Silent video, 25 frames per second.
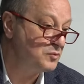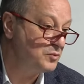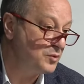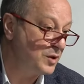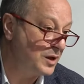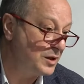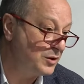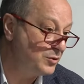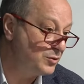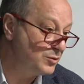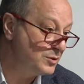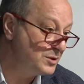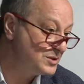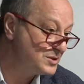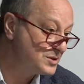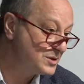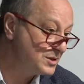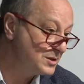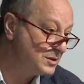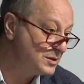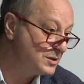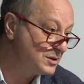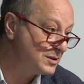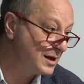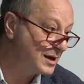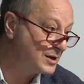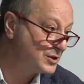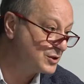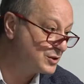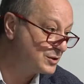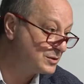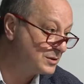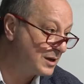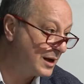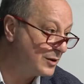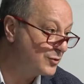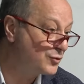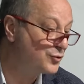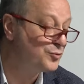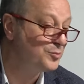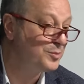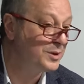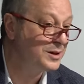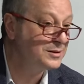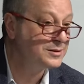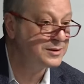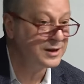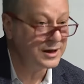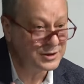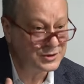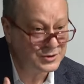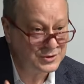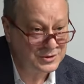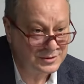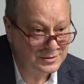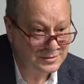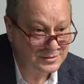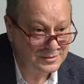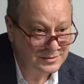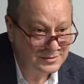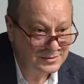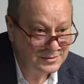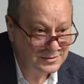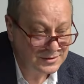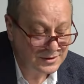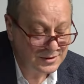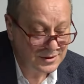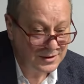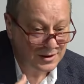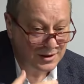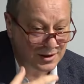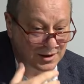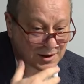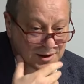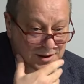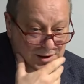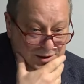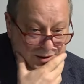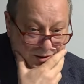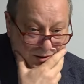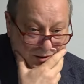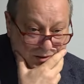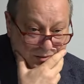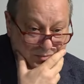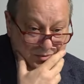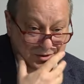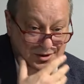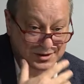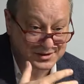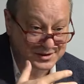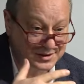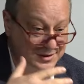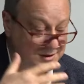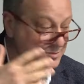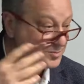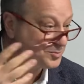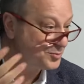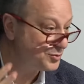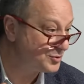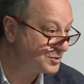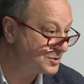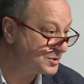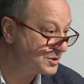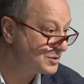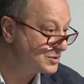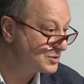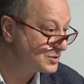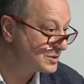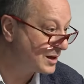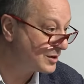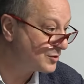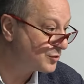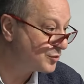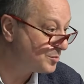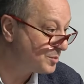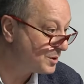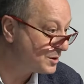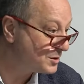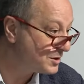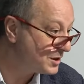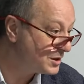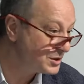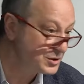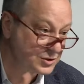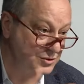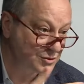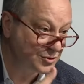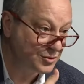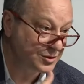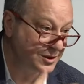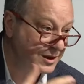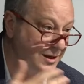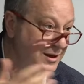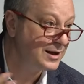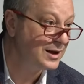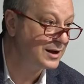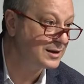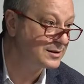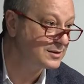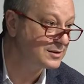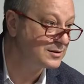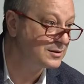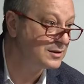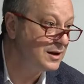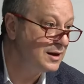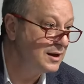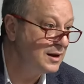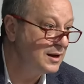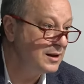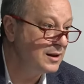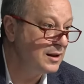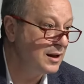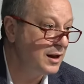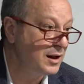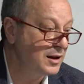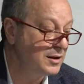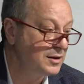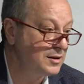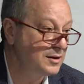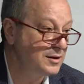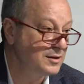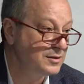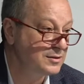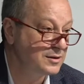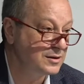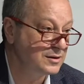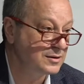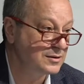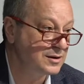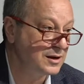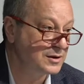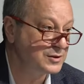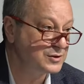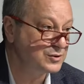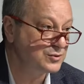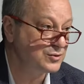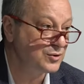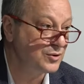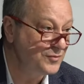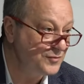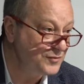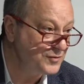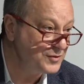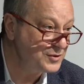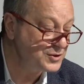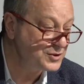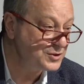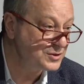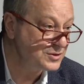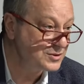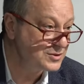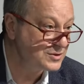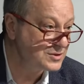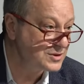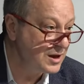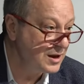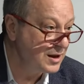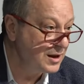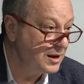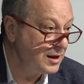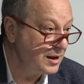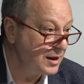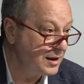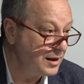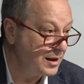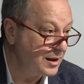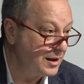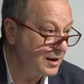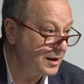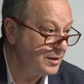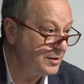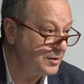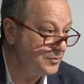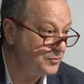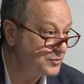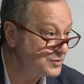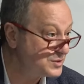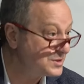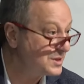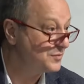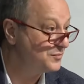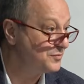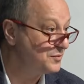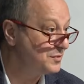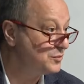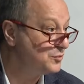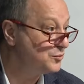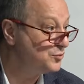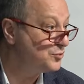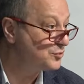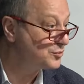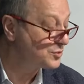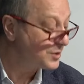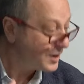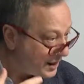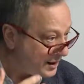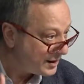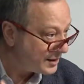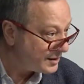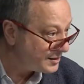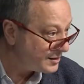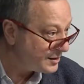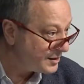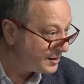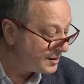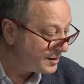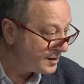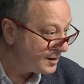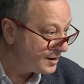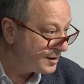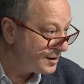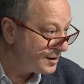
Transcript: When you listen to the Russian argumentation, President Putin's argumentation or any other leading Russian officials vis-a-vis Ukraine,